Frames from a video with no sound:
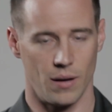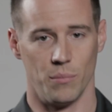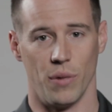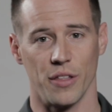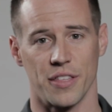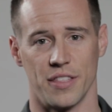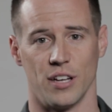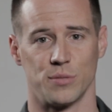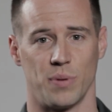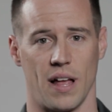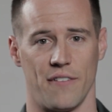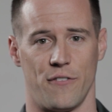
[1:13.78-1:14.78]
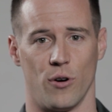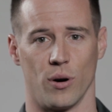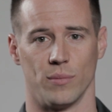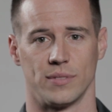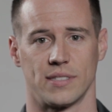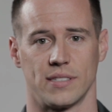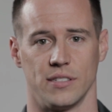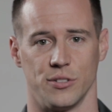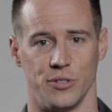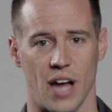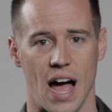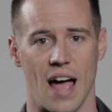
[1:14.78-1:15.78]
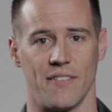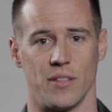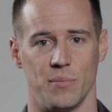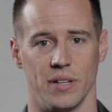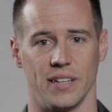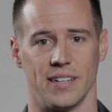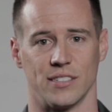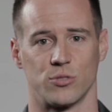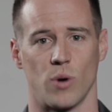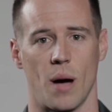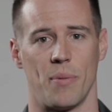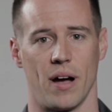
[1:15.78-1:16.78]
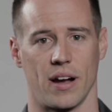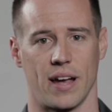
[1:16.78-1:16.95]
Both of those platforms do not have the ability to swap out